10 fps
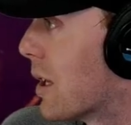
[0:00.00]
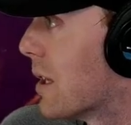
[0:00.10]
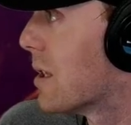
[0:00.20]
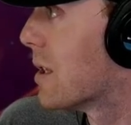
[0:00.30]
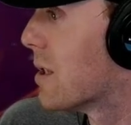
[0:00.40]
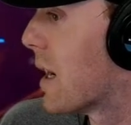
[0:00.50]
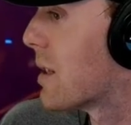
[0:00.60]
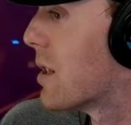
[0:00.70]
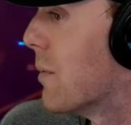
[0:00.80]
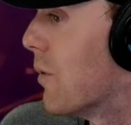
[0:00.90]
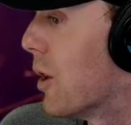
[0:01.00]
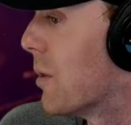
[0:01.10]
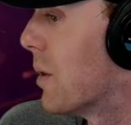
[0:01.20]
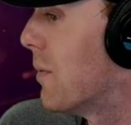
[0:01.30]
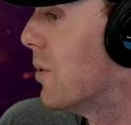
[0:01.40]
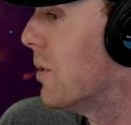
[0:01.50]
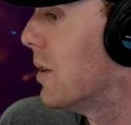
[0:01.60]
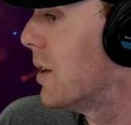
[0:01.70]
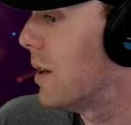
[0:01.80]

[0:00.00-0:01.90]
talking at the exact same volume level,